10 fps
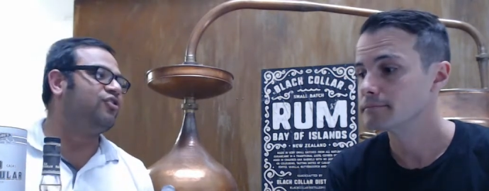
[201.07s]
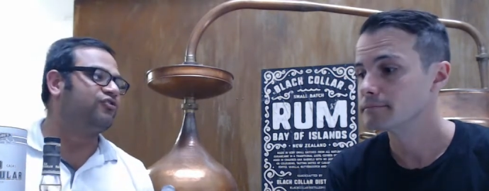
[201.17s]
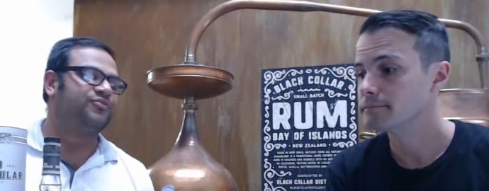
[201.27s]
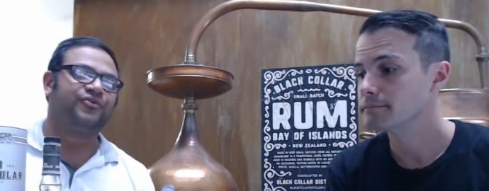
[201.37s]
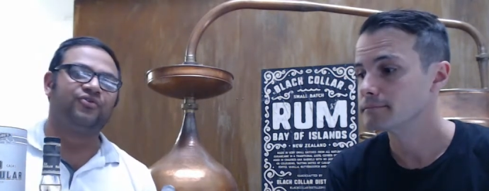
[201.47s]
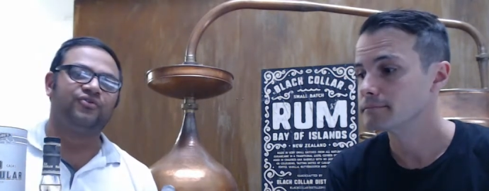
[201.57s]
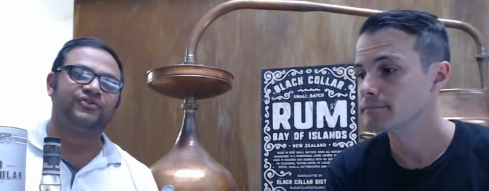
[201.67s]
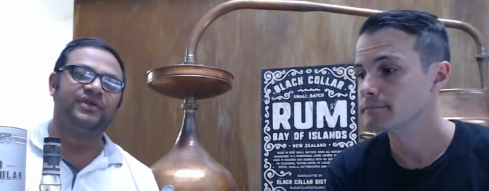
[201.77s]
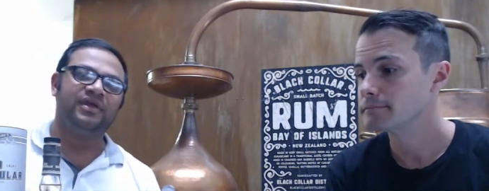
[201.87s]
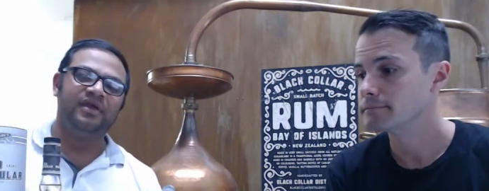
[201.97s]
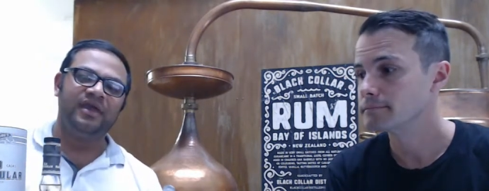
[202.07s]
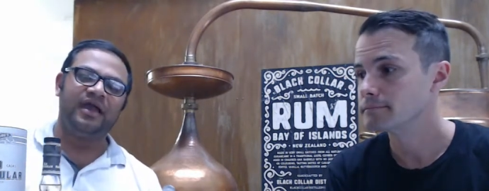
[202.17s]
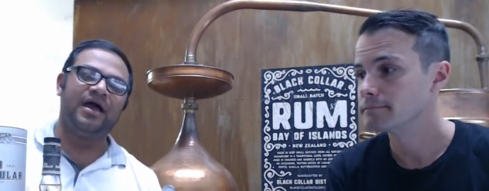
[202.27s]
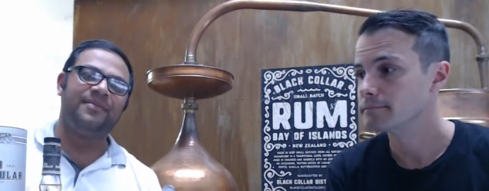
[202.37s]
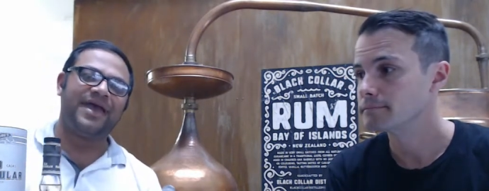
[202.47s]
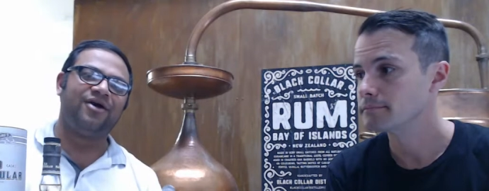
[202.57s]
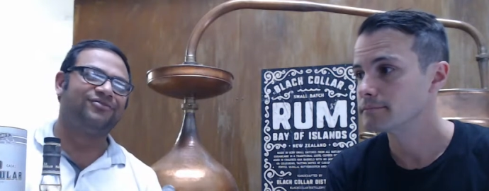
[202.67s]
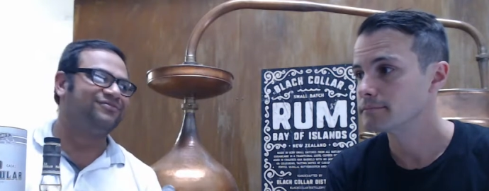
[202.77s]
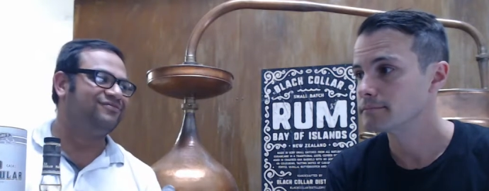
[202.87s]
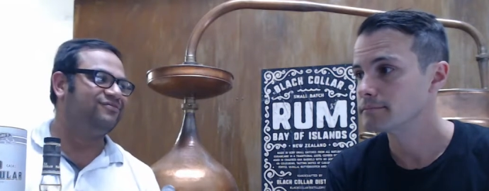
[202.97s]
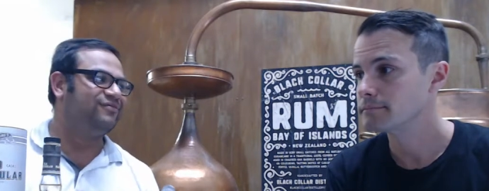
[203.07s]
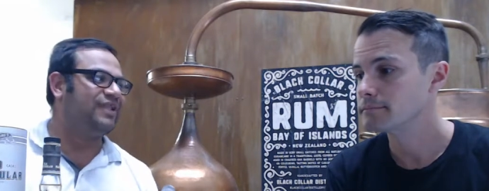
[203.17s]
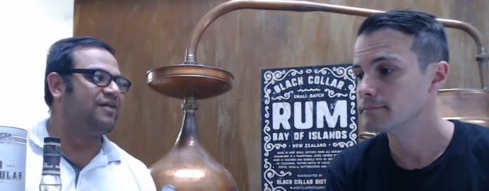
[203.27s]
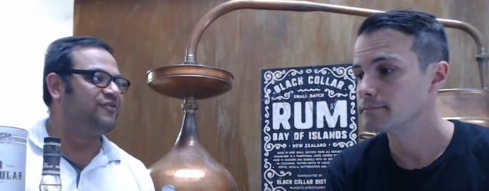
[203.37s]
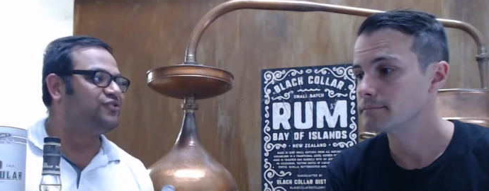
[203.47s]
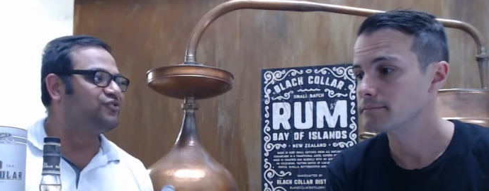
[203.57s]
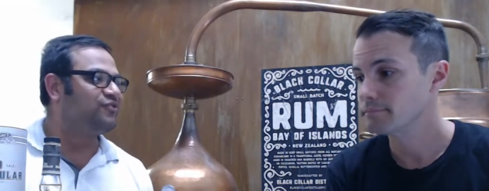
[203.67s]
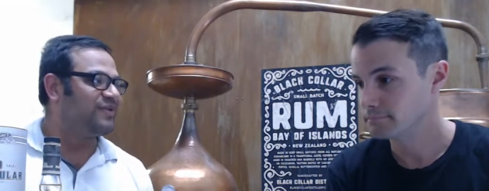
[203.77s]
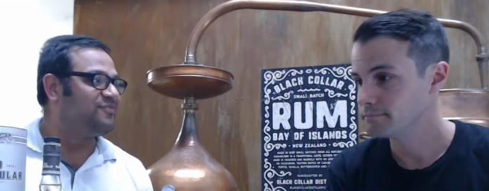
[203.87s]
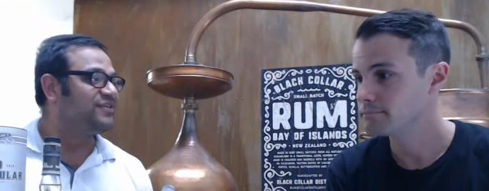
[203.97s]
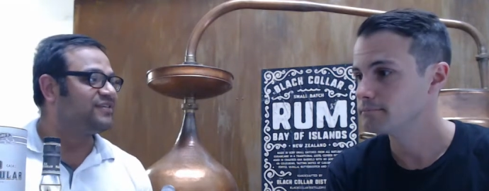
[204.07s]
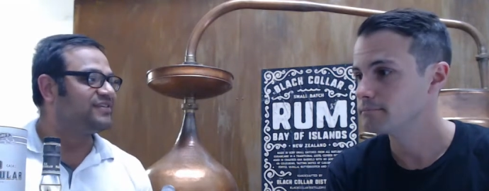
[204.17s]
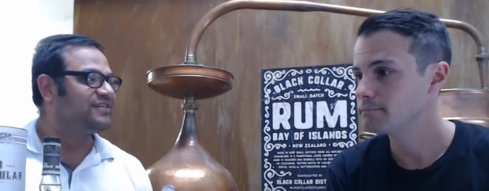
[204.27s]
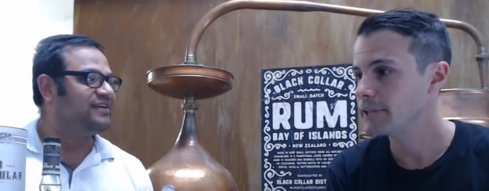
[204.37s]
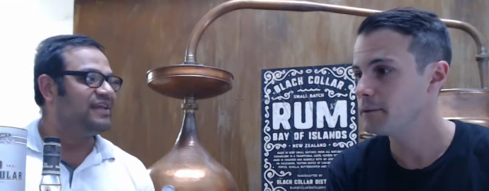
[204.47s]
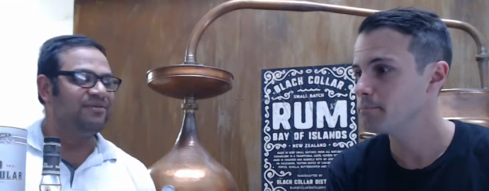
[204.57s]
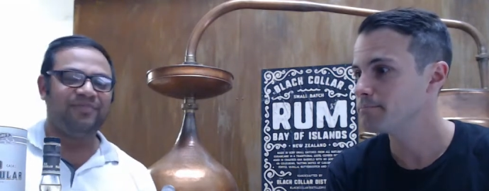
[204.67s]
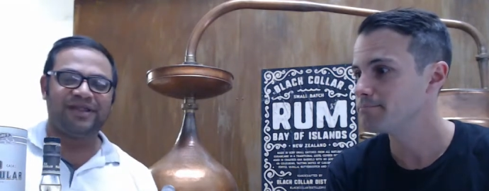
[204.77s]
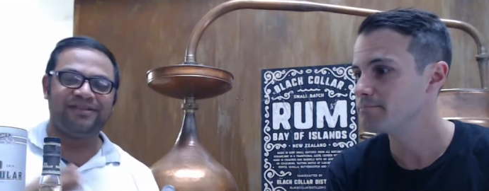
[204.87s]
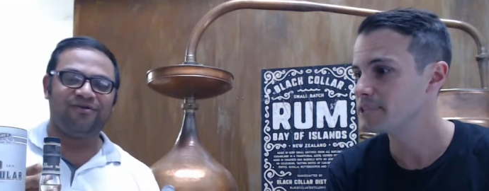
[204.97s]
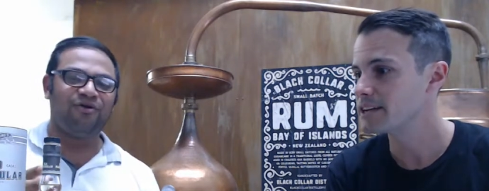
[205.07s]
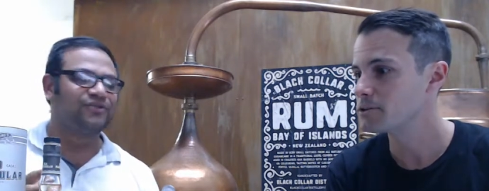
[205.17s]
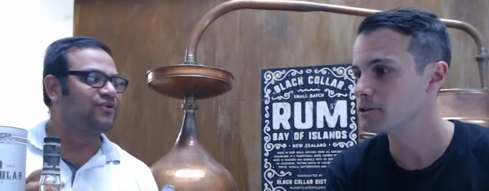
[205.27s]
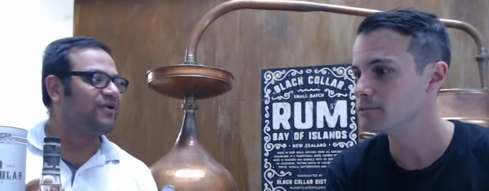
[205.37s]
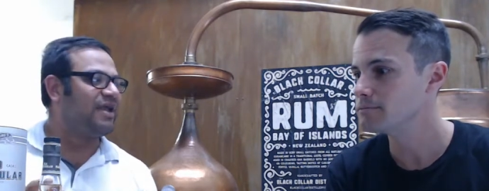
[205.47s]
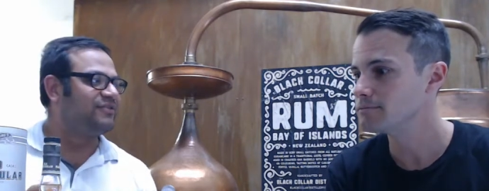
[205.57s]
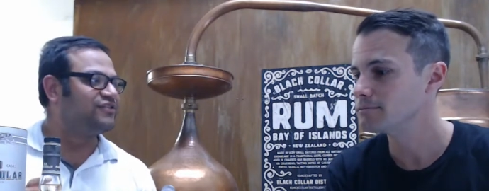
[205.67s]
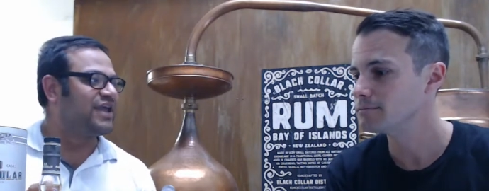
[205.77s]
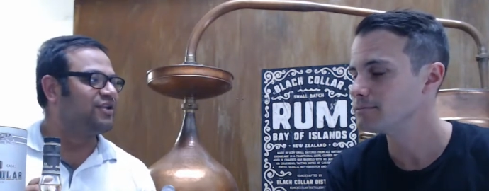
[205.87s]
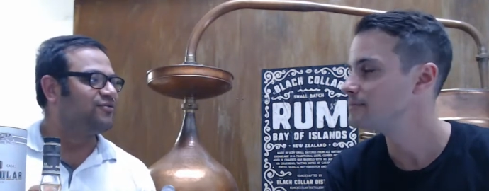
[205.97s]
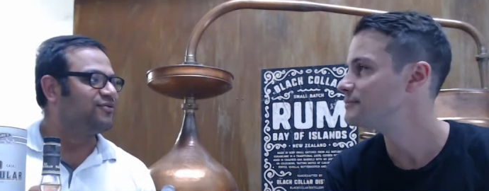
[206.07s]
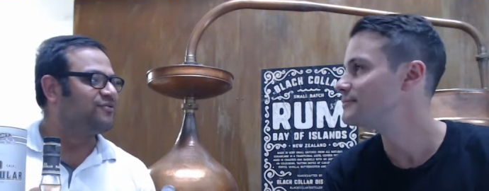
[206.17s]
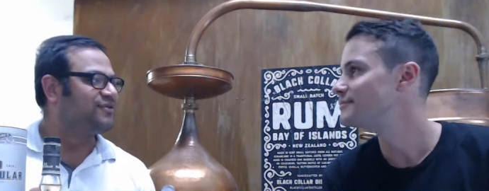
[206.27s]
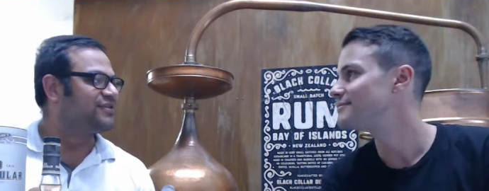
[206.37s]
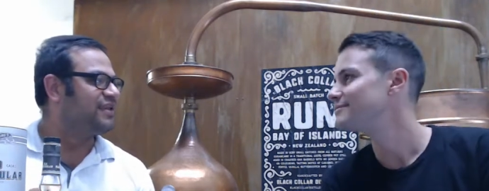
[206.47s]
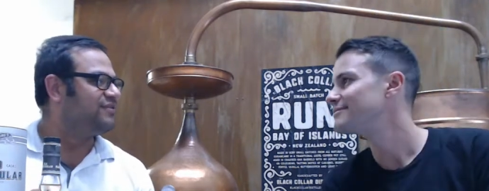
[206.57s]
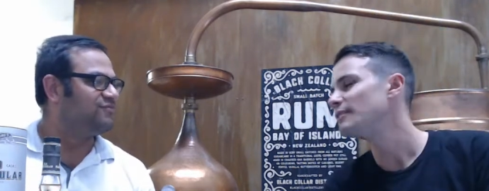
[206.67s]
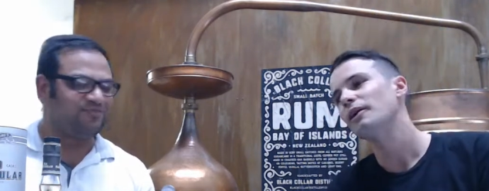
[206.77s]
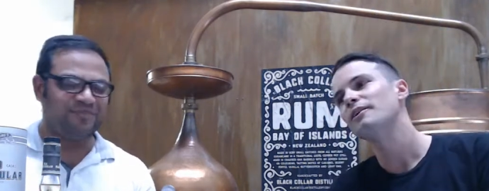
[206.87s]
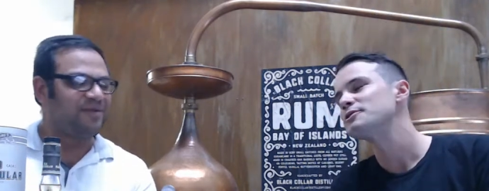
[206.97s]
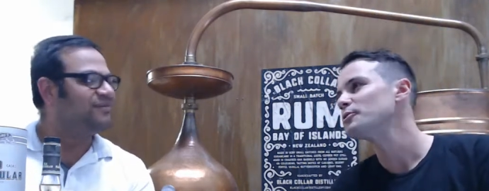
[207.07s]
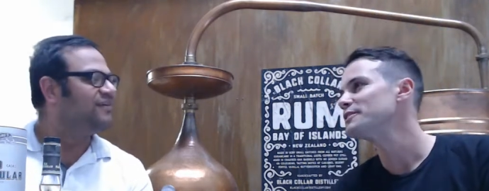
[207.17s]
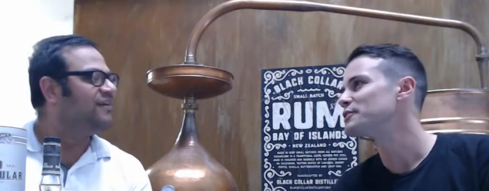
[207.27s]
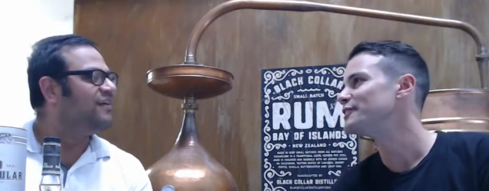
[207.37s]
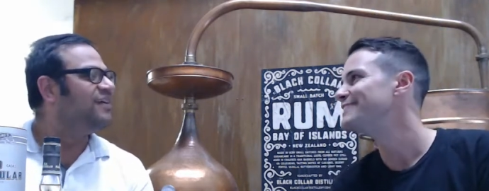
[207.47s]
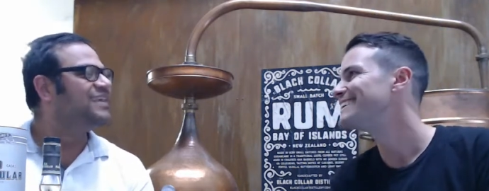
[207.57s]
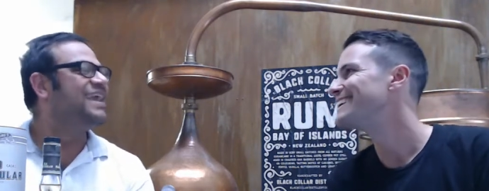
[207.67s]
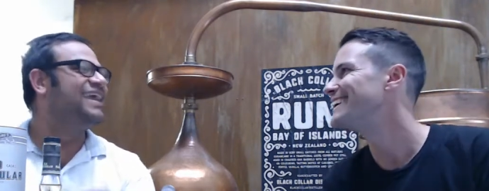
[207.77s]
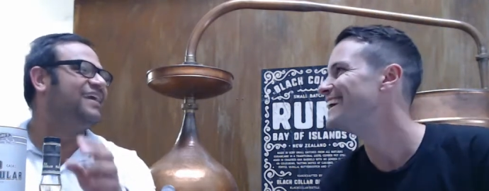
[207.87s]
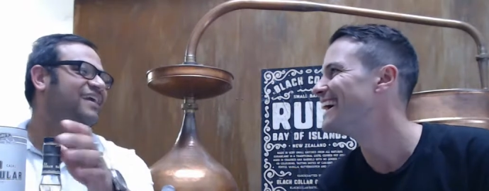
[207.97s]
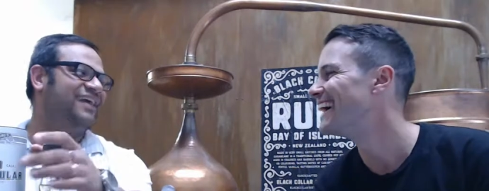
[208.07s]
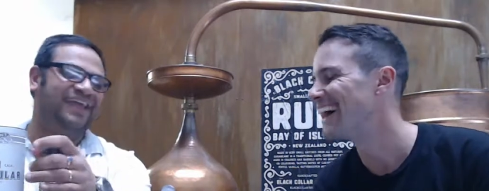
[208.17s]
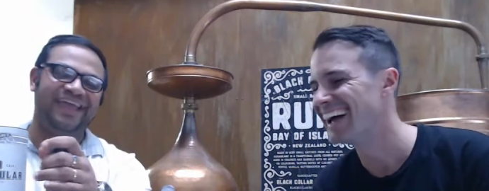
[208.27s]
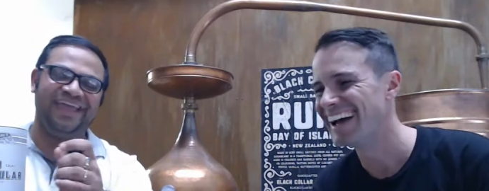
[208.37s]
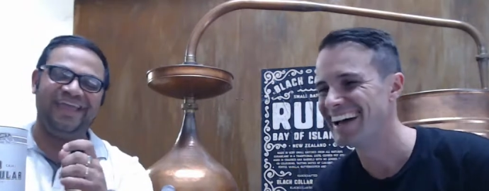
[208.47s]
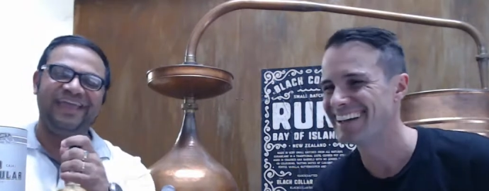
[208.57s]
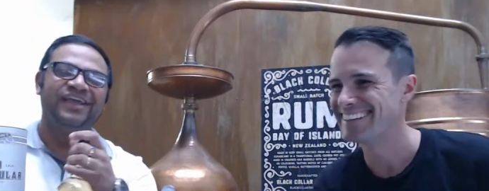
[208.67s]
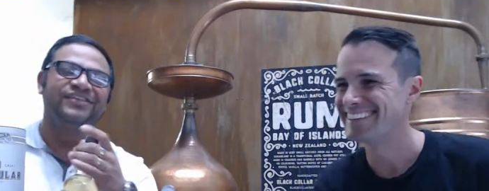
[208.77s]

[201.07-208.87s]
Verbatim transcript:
Speaker 1: entrepreneurs about life in general in business. Yep. But Sounds also good. have the chat over a whiskey. Well, it's always good. Yeah. yeah, yeah.